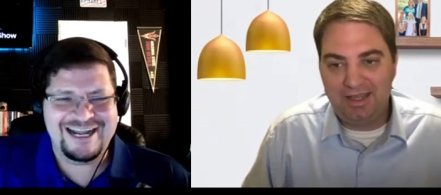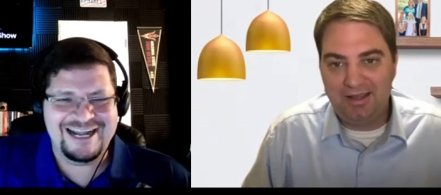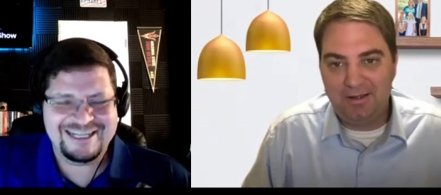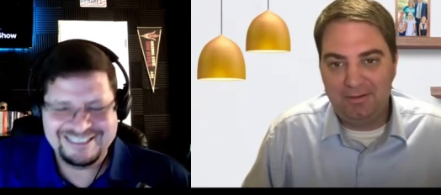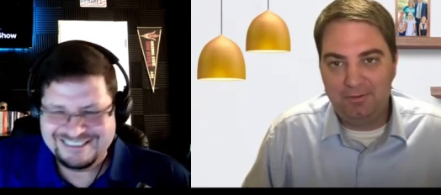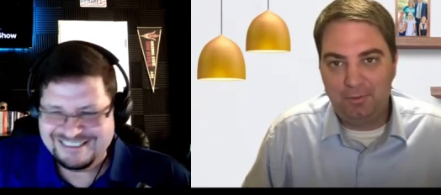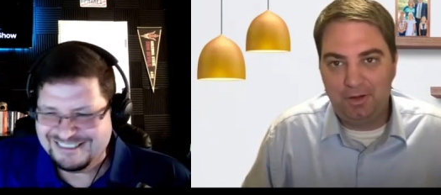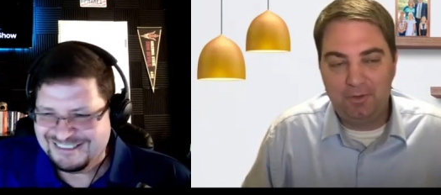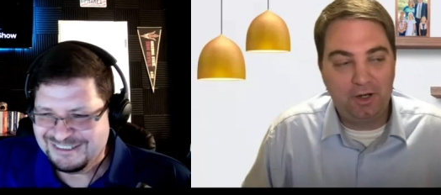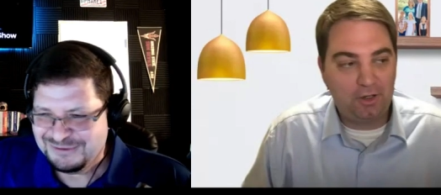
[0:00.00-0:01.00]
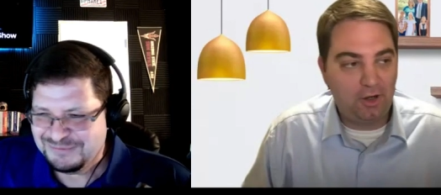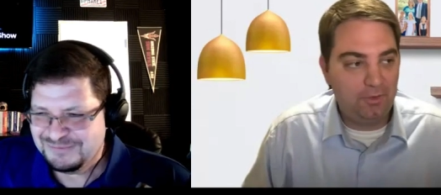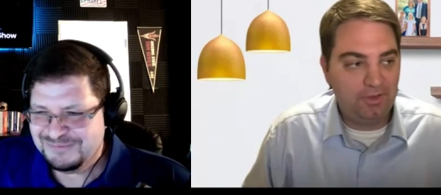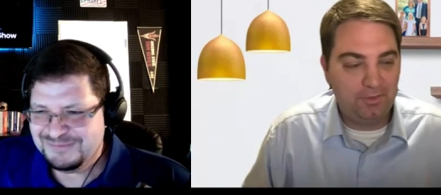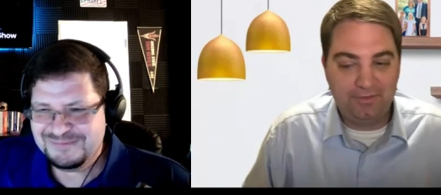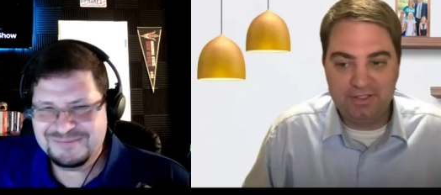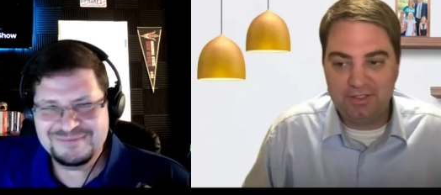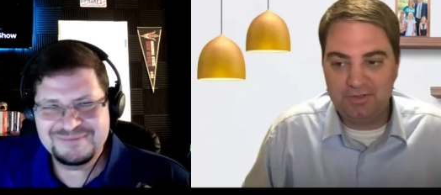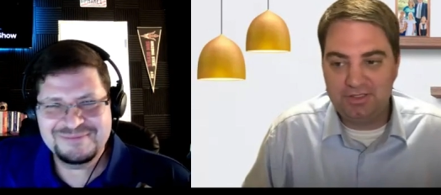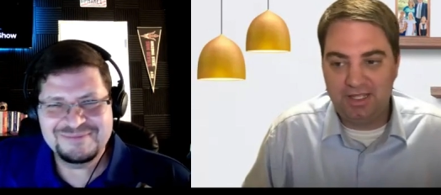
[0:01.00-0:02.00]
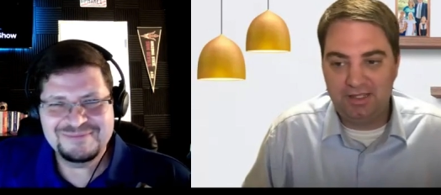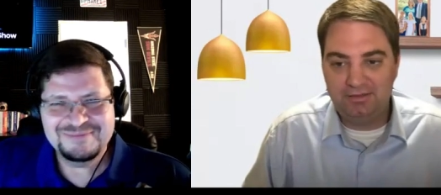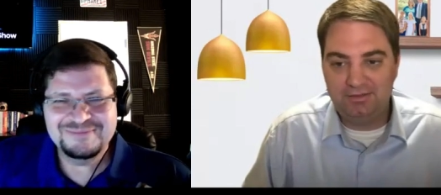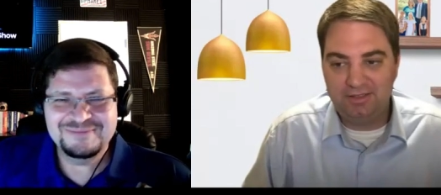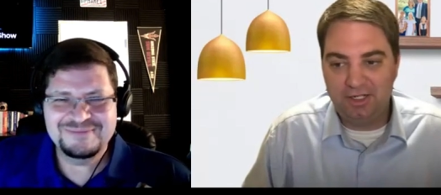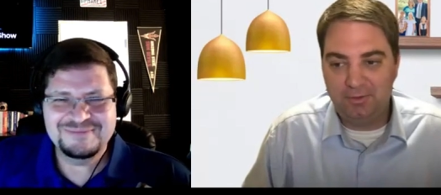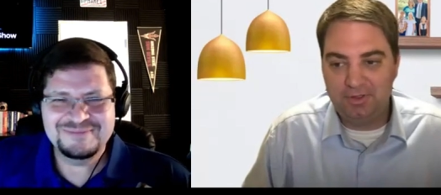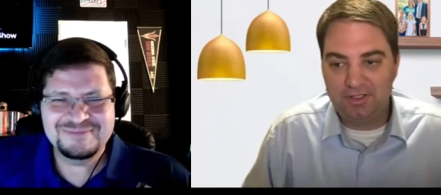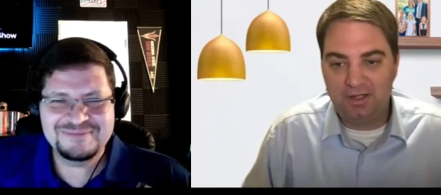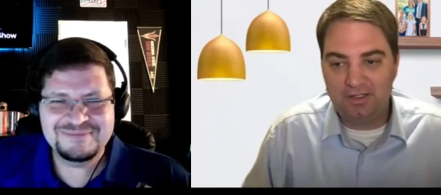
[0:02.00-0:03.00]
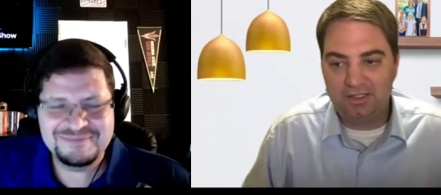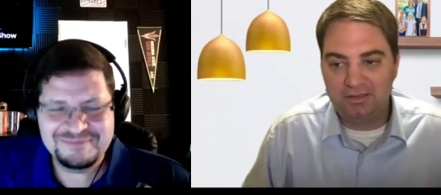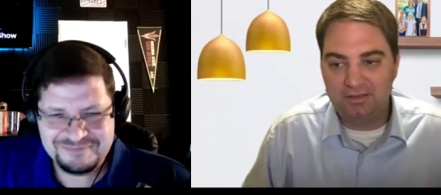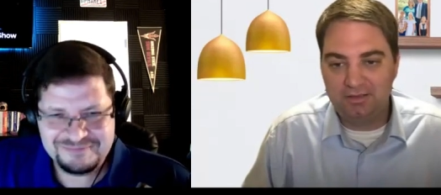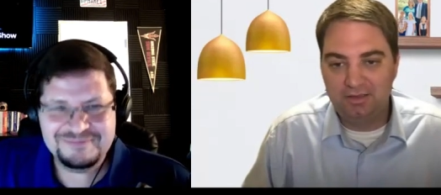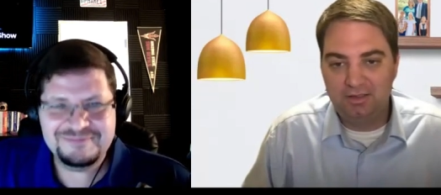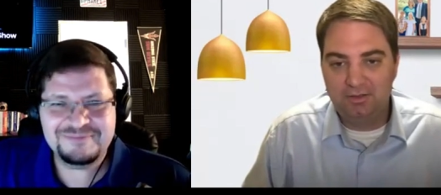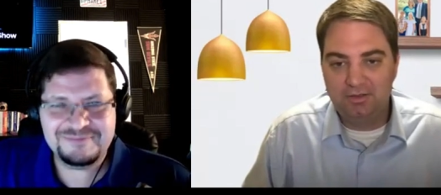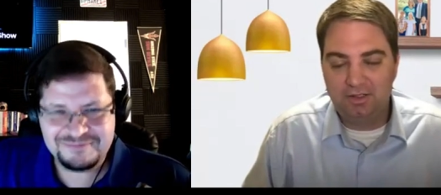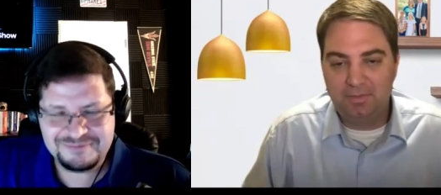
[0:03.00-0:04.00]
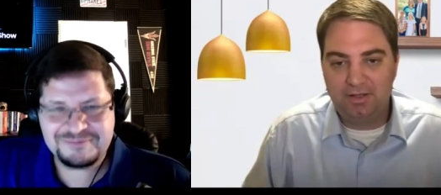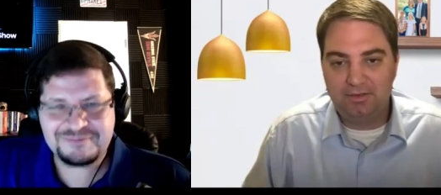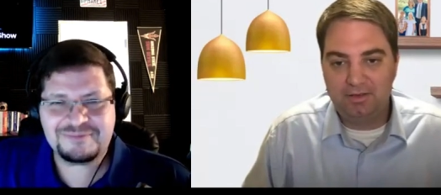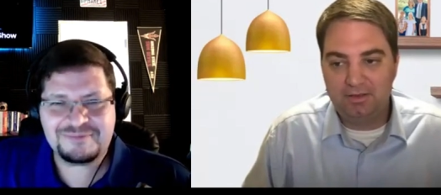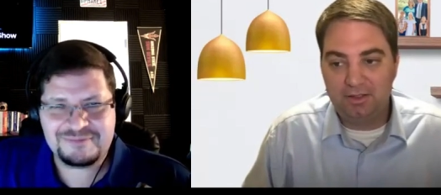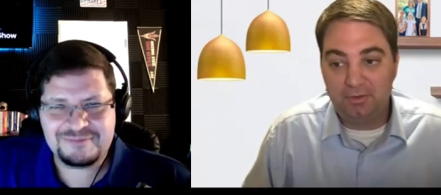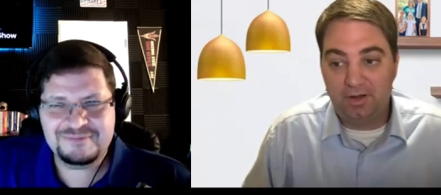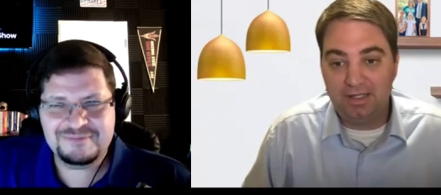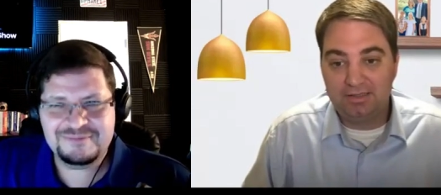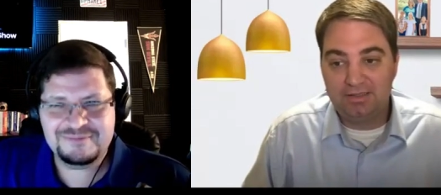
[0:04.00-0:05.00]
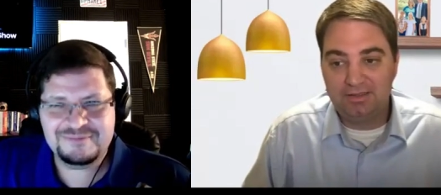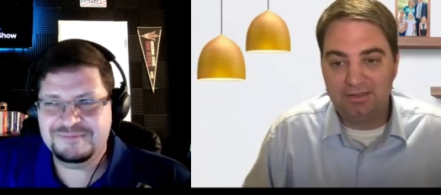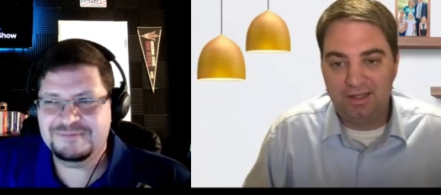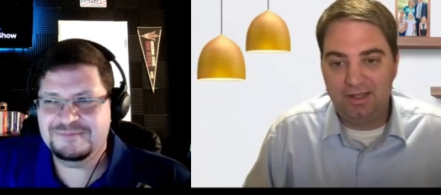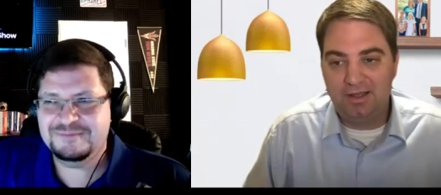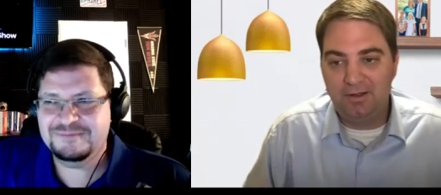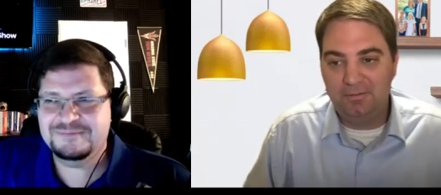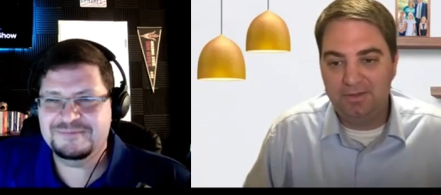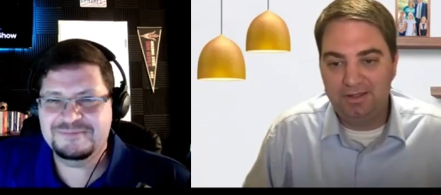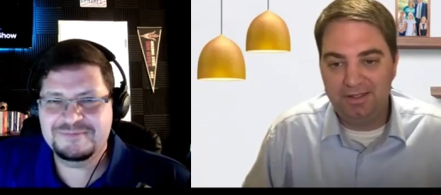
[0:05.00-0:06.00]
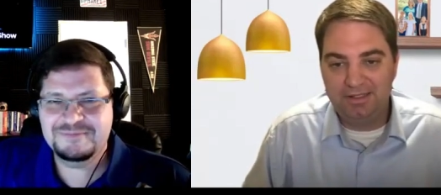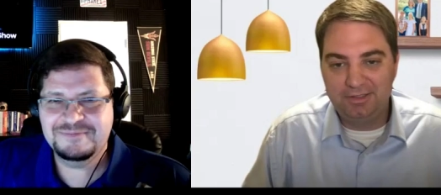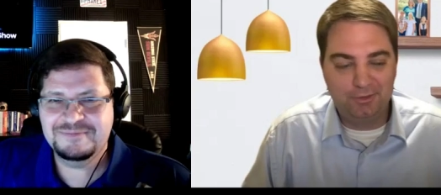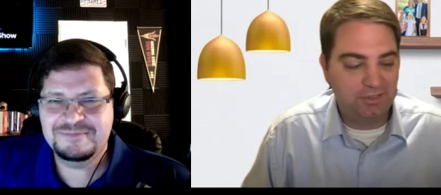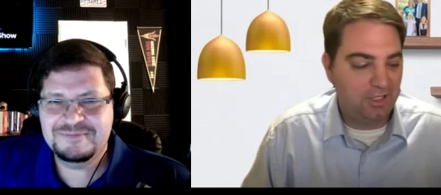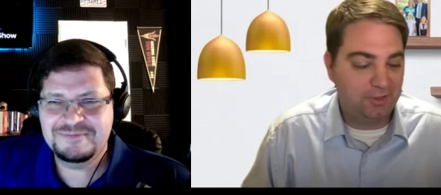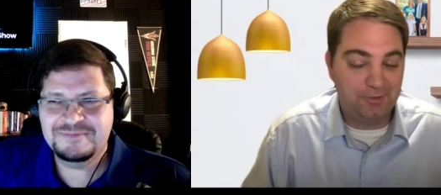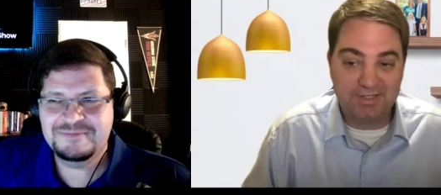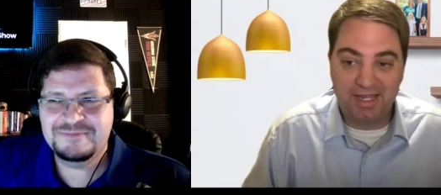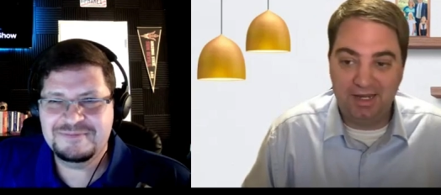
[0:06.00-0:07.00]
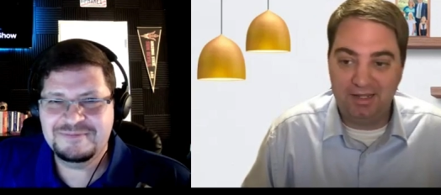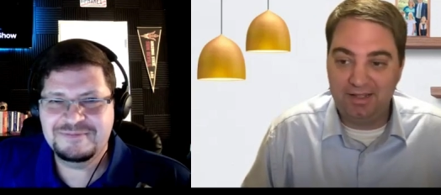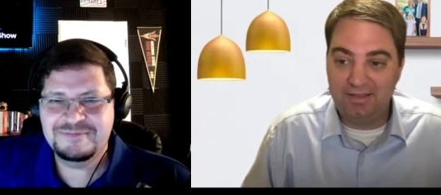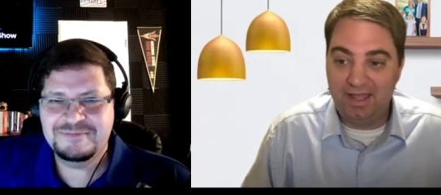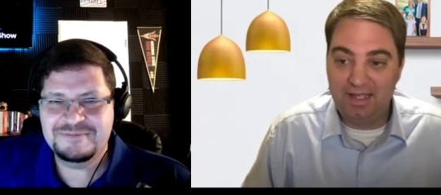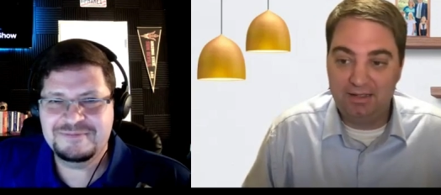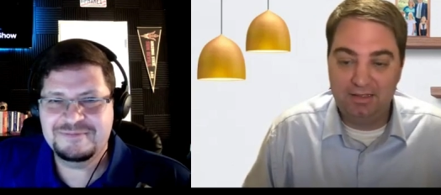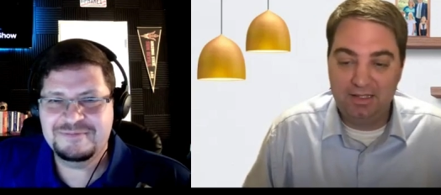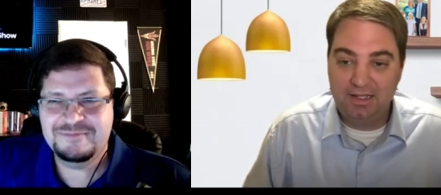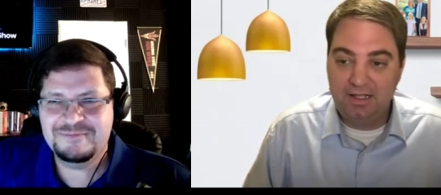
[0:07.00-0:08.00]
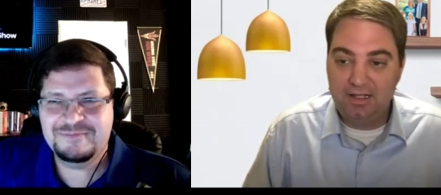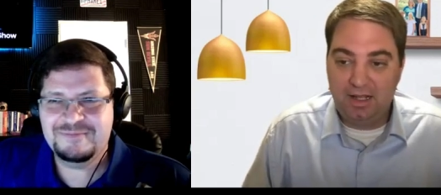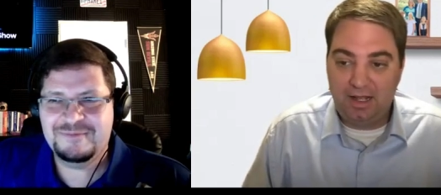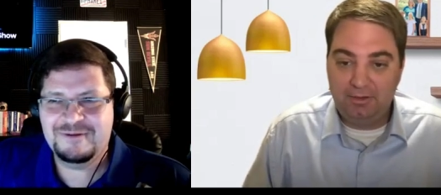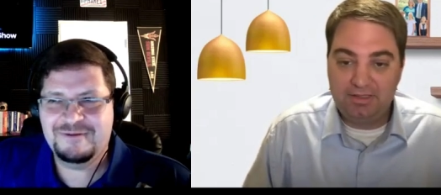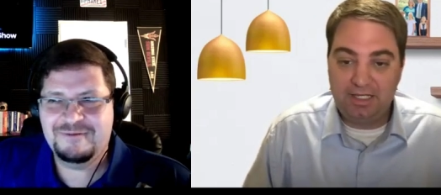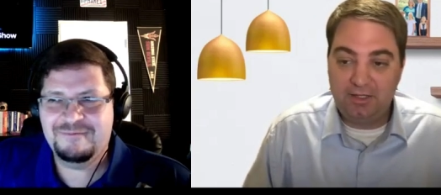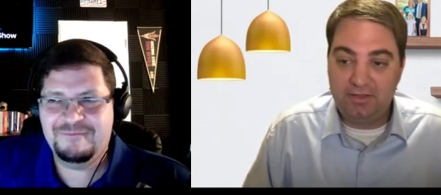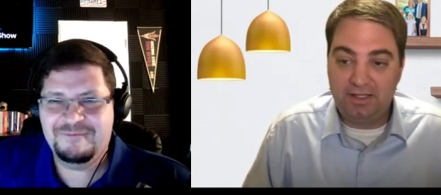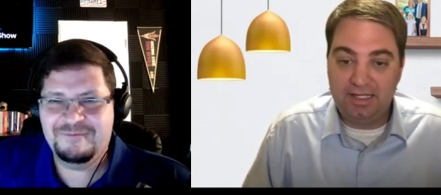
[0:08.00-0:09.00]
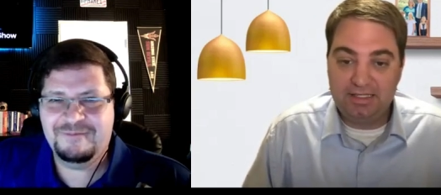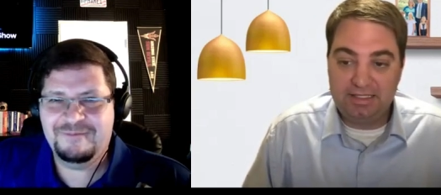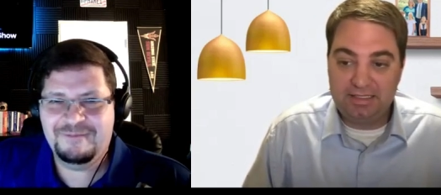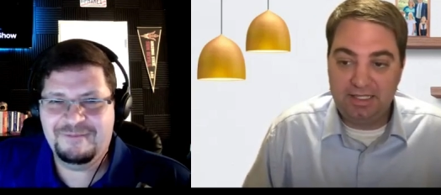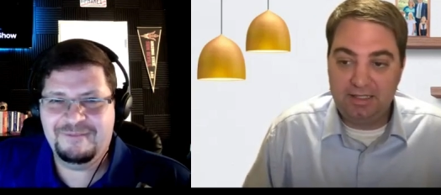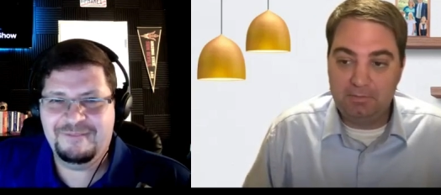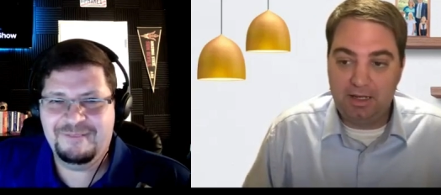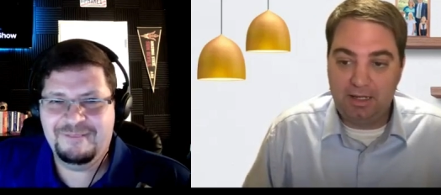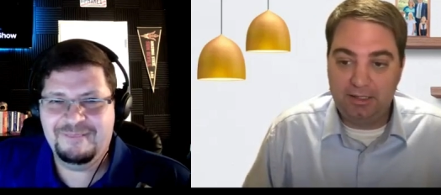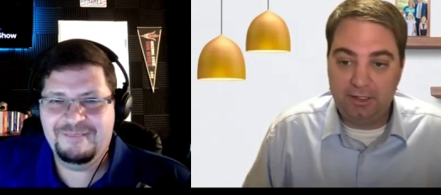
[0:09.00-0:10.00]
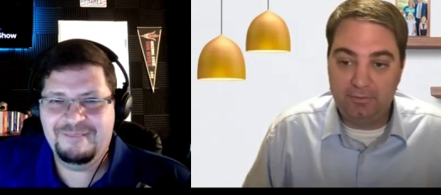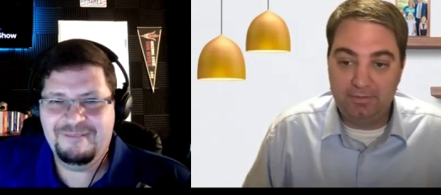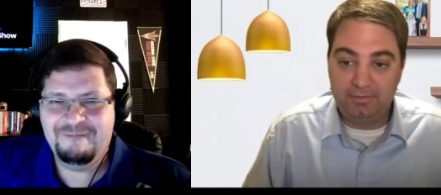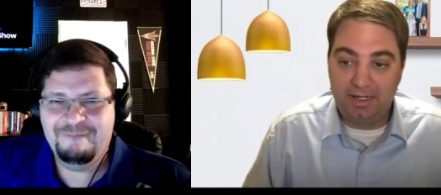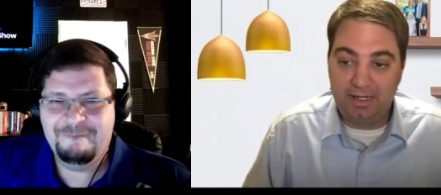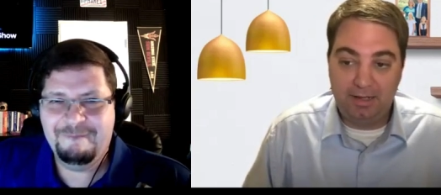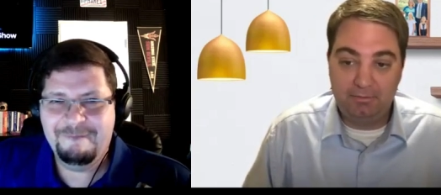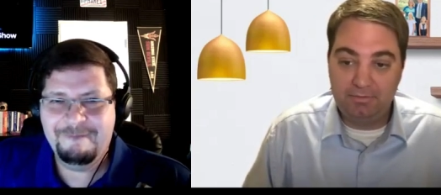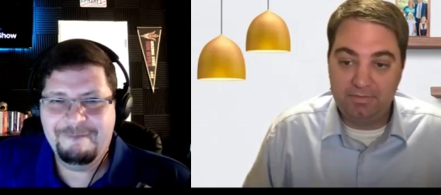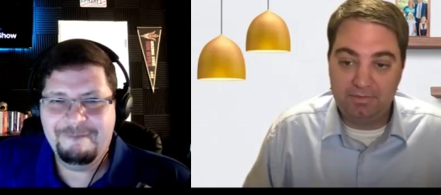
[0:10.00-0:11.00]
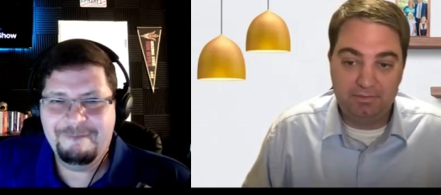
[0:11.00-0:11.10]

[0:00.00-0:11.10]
Speaker 1: uh, well, I'm on a call with them every Tuesday. You know, we're talking about the crest uh, and Duson, Louisiana, and that I'll tell you the legacy team. You know, and I'm,